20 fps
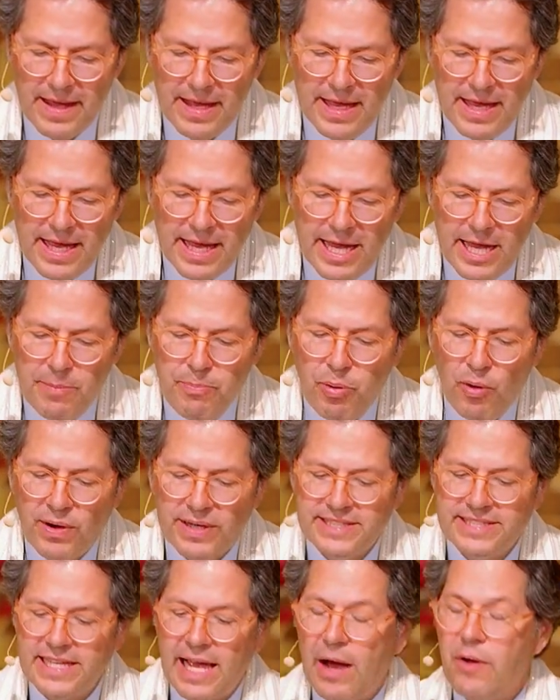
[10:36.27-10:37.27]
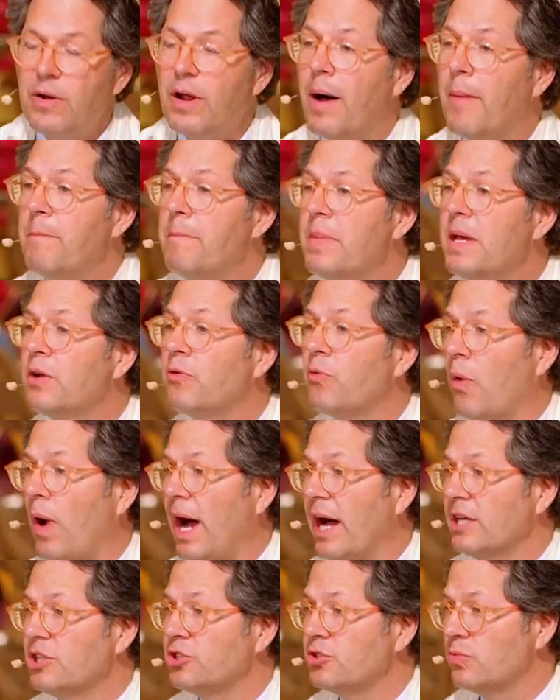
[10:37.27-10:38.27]
he points out a
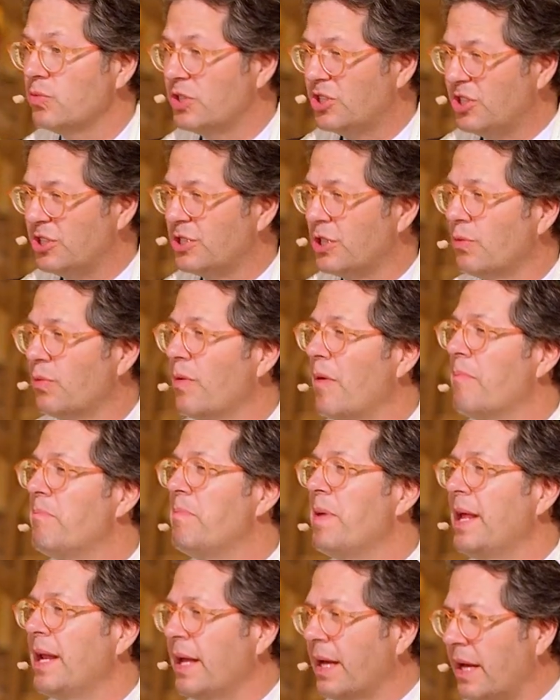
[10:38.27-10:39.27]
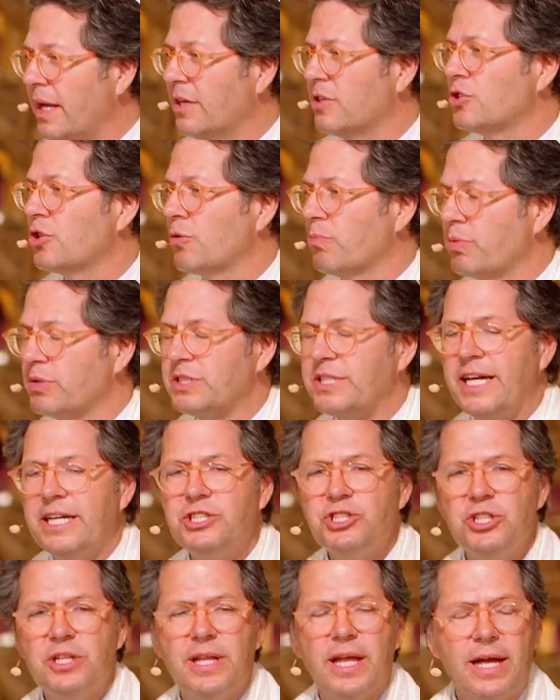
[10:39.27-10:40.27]
midrash, which is a rabbinic
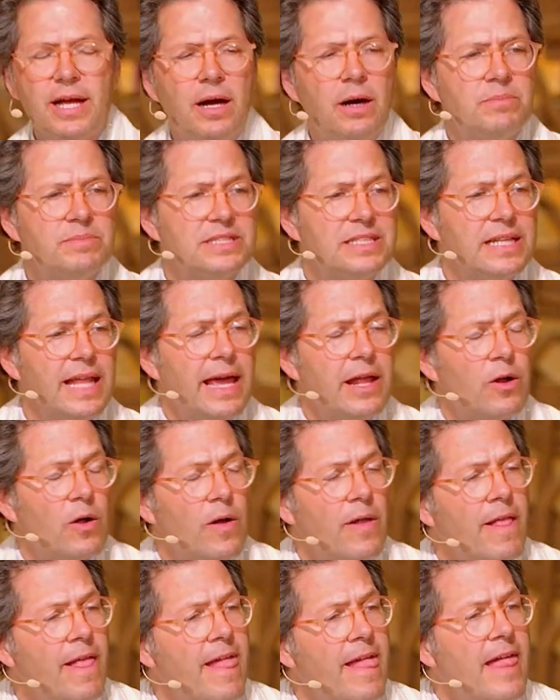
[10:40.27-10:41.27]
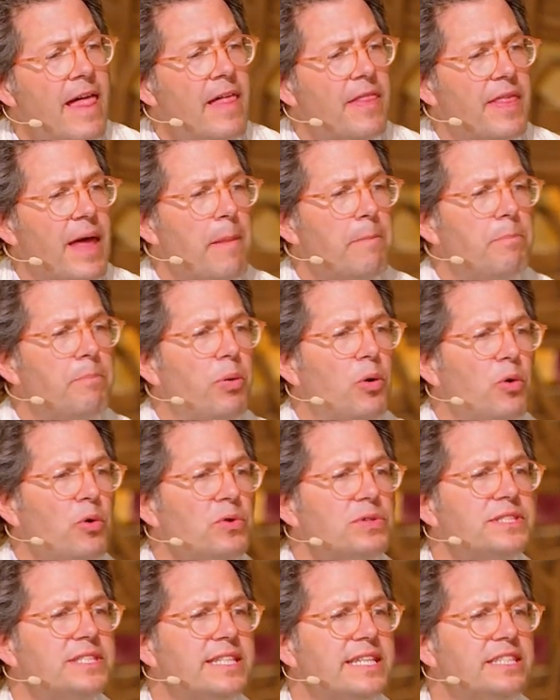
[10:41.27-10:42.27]
interpretation that comes later, that
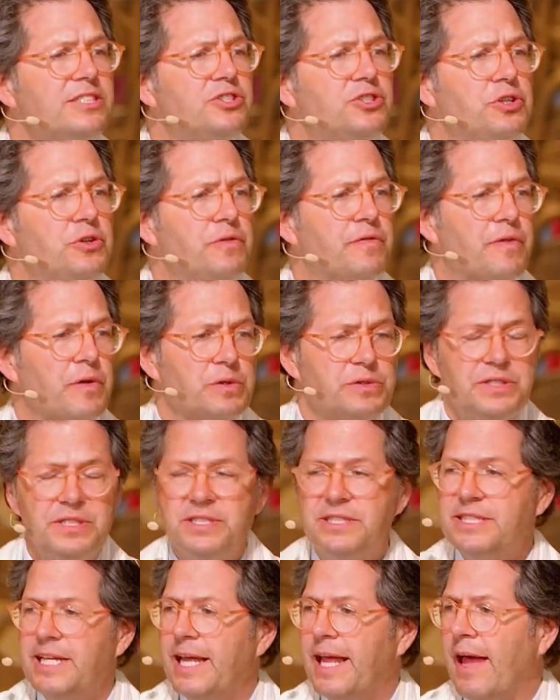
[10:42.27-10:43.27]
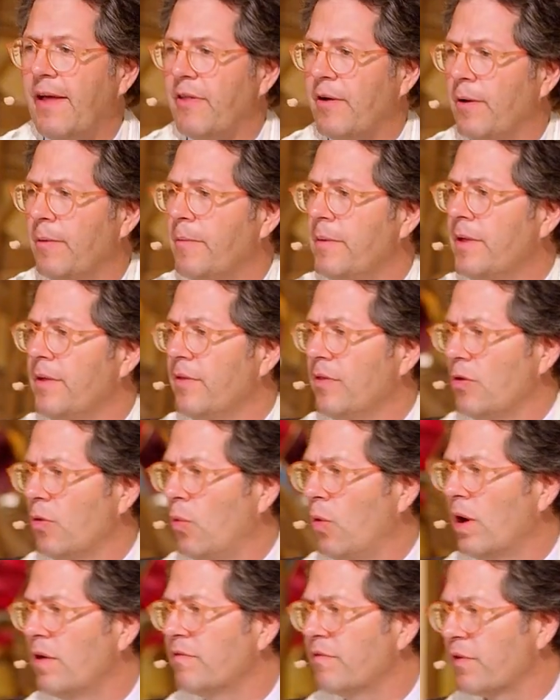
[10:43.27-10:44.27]
pulls these two verses together. The
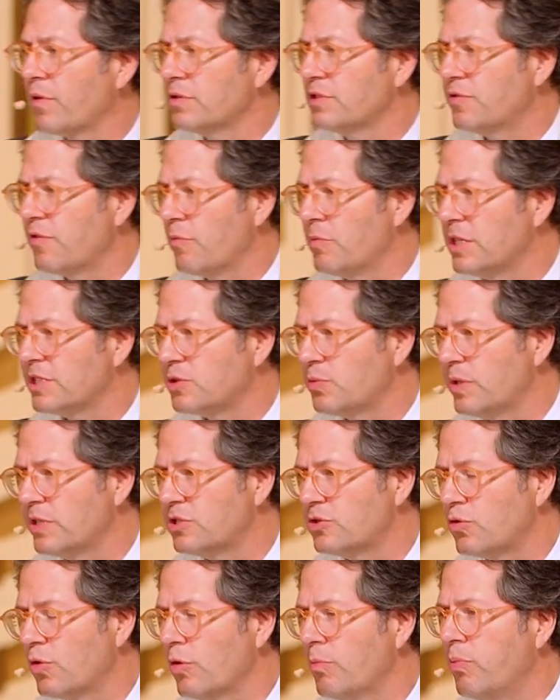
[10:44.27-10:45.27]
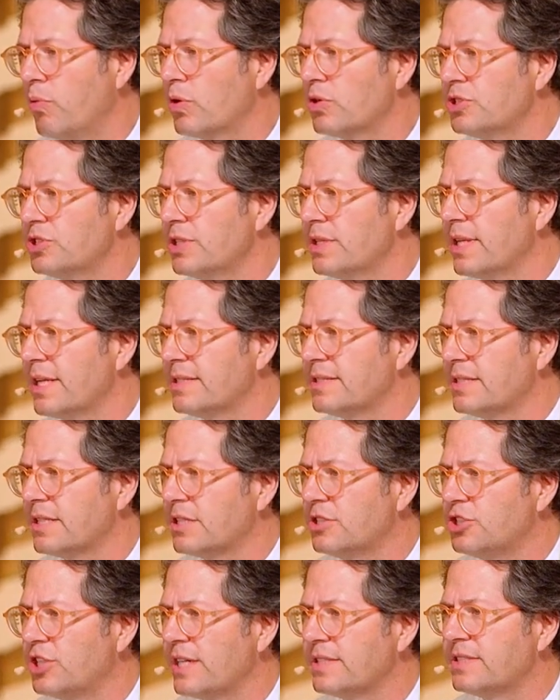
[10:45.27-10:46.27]
one verse from this week's Torah portion that
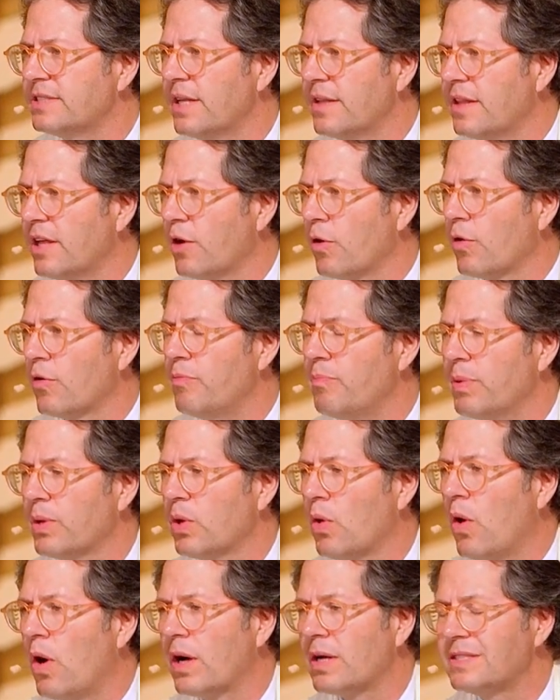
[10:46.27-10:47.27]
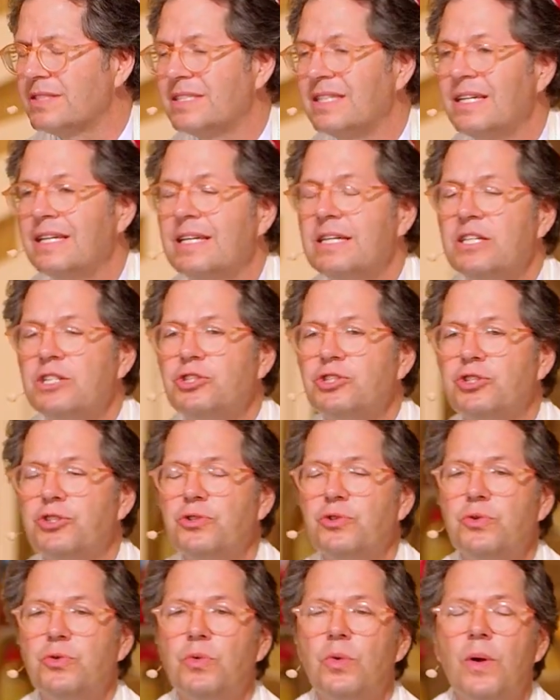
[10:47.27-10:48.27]
suggests that the earth belongs
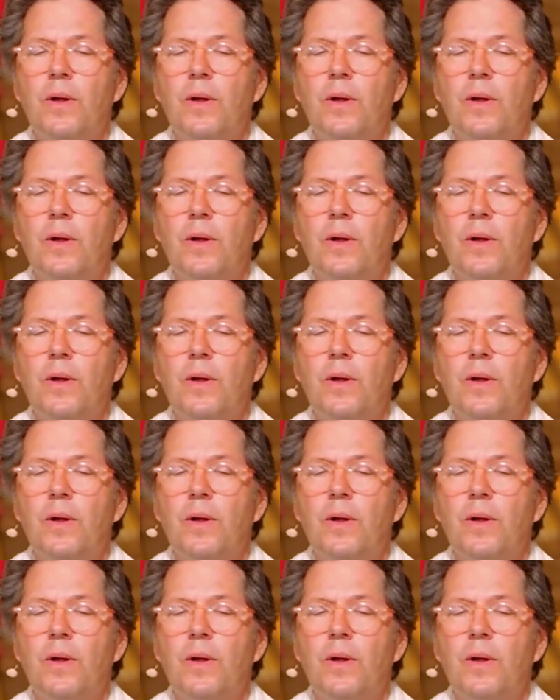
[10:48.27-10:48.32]
to